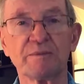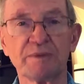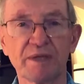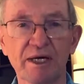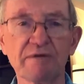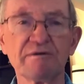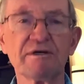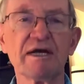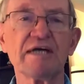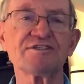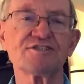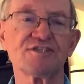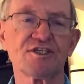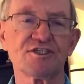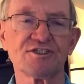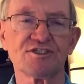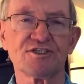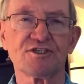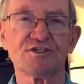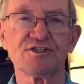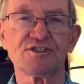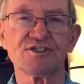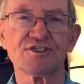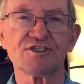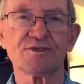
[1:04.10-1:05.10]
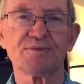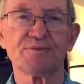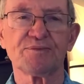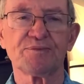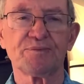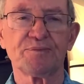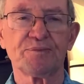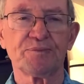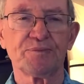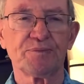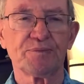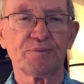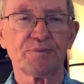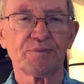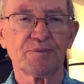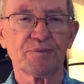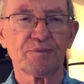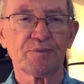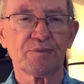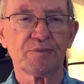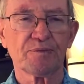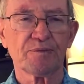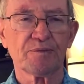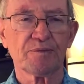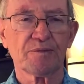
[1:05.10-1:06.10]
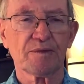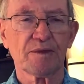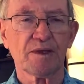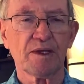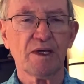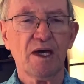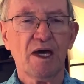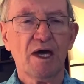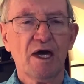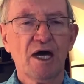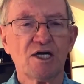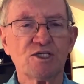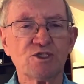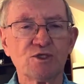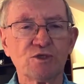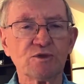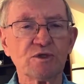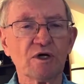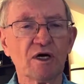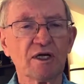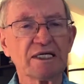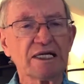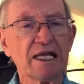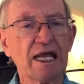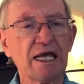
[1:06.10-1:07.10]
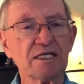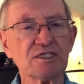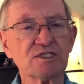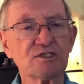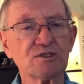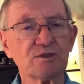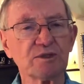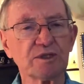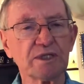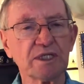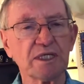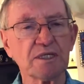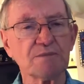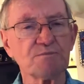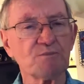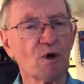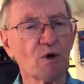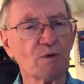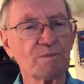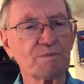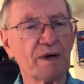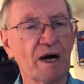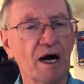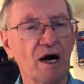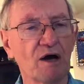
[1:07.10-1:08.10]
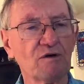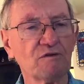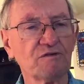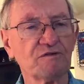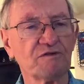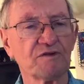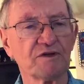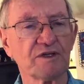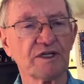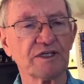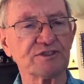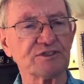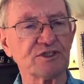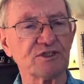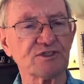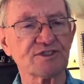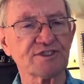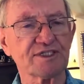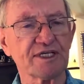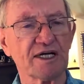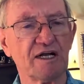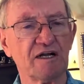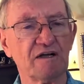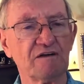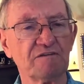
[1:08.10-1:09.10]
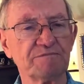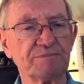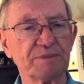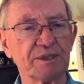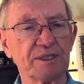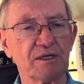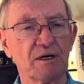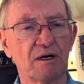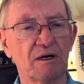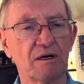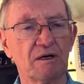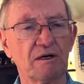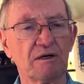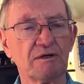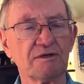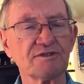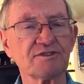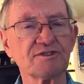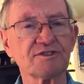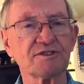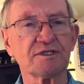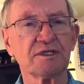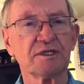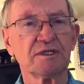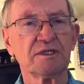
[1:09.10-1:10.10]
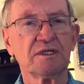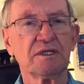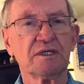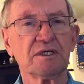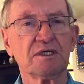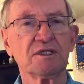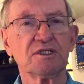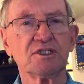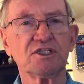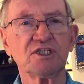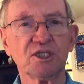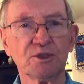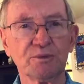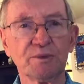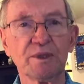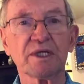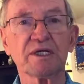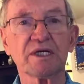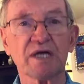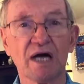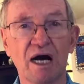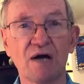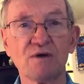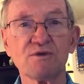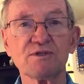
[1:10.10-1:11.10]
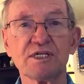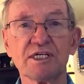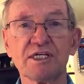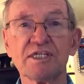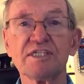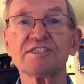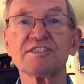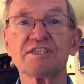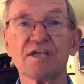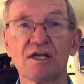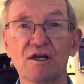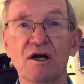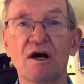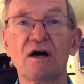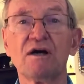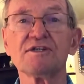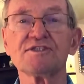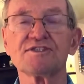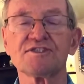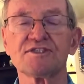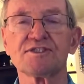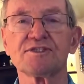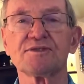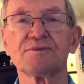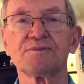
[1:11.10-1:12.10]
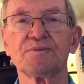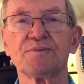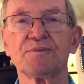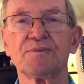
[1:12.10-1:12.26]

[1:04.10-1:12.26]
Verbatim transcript: their ancestors. And do not lend to the more powerful than yourself, because you will count it as a loss.